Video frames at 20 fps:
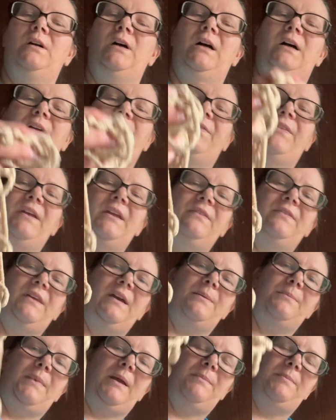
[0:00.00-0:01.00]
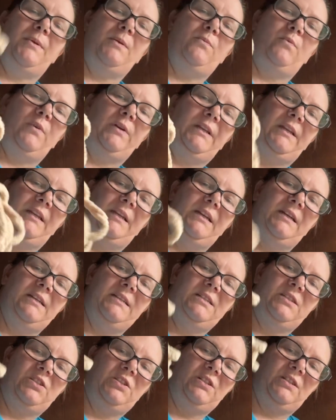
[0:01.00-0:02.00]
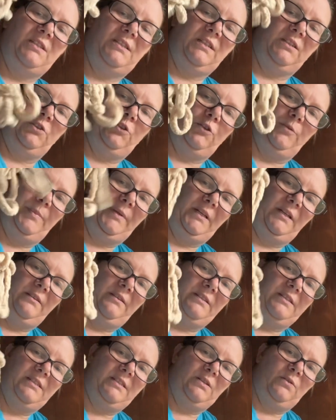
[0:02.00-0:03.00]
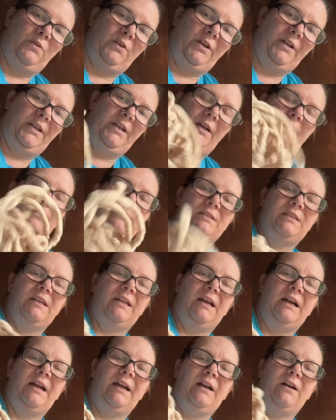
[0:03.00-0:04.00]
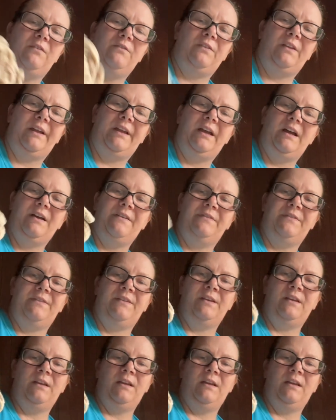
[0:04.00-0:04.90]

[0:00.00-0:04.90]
I think that may be what it is, just a little bit of the steel cut oats that I have left.